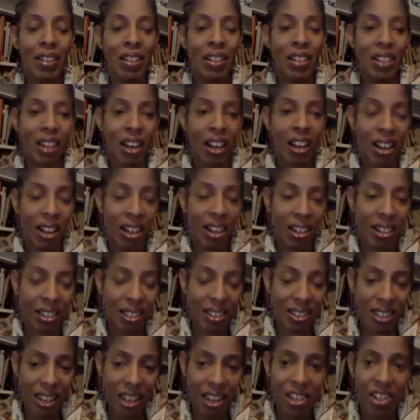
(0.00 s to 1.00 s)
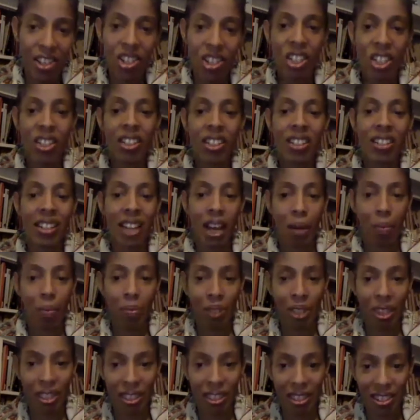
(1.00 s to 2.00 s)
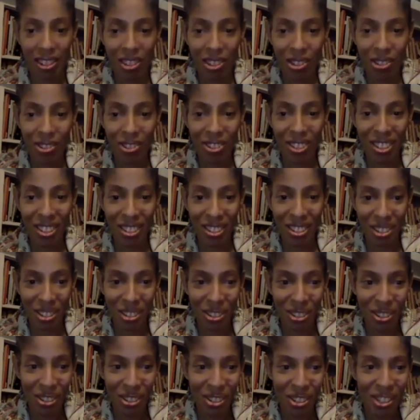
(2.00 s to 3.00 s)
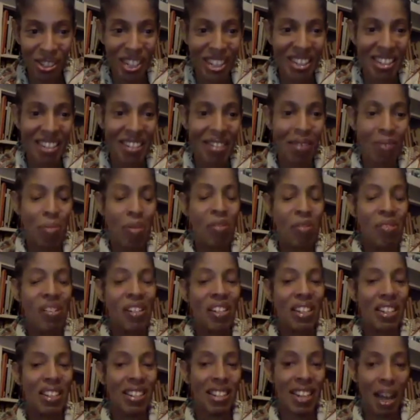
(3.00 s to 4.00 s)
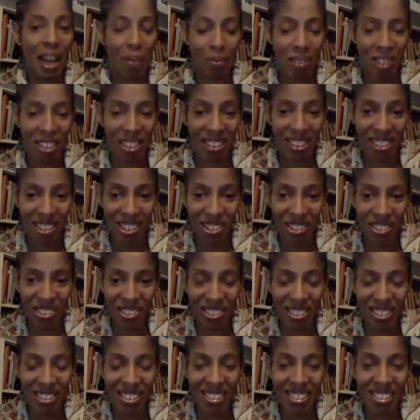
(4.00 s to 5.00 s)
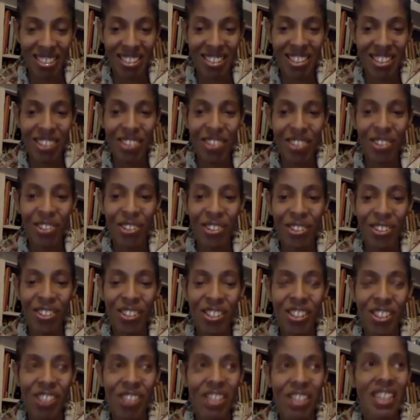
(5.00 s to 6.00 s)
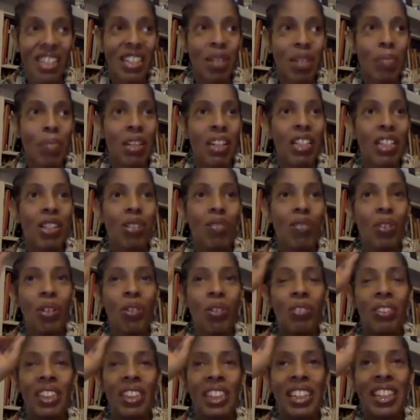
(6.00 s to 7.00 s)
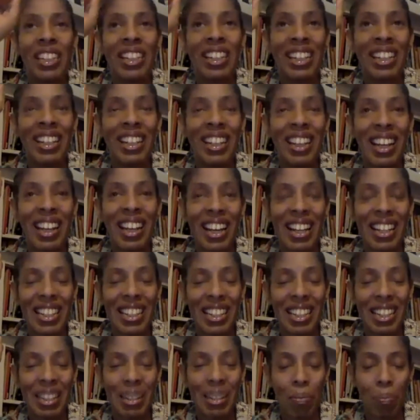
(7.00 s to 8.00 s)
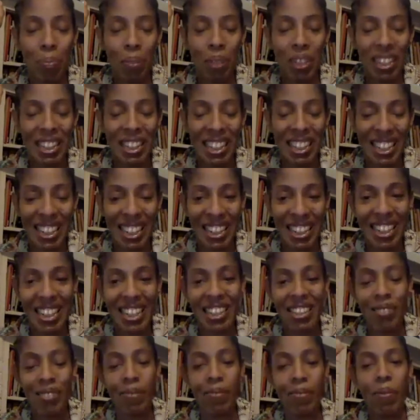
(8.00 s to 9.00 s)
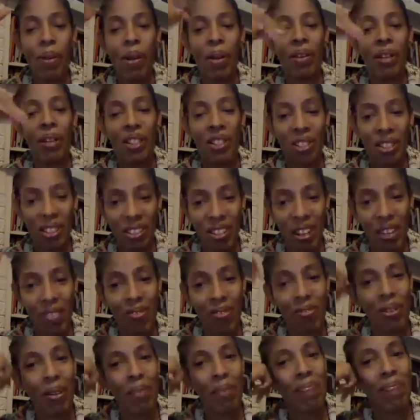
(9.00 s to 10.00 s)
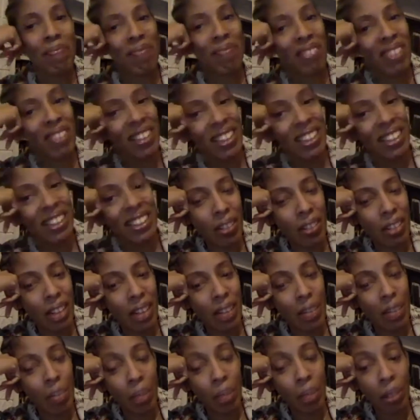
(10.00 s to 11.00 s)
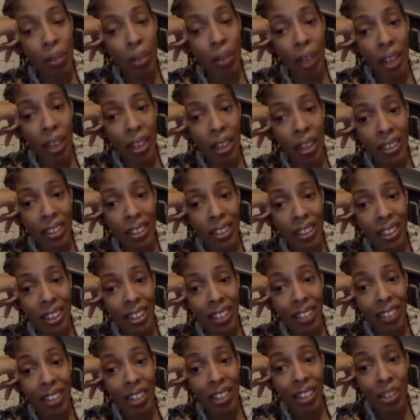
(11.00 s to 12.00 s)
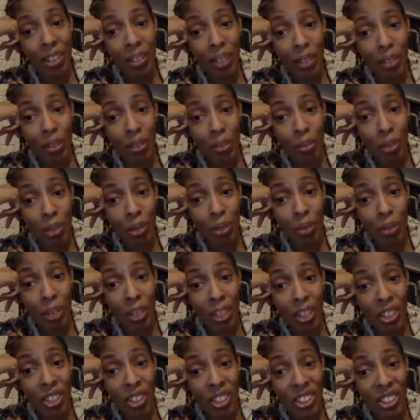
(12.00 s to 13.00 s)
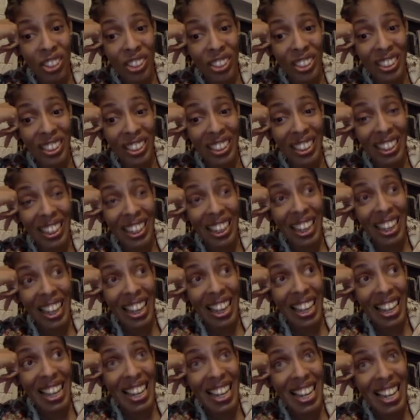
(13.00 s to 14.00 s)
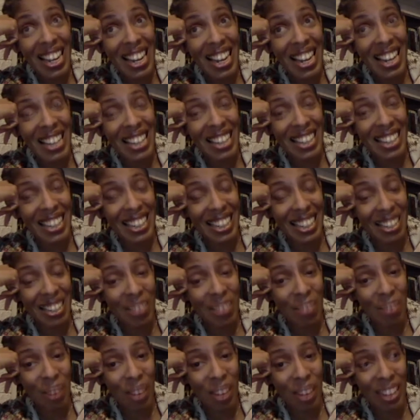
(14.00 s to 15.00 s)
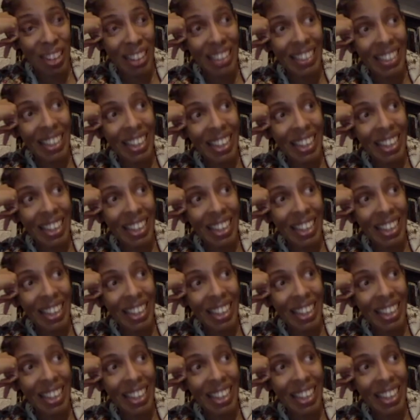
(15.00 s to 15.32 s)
Tasia adapted that turned into hers, and then Amira adapted that turned into hers. So I see myself only as the beginning of where it took off from. I'm a playwright. I graduated from Northwestern in 1991.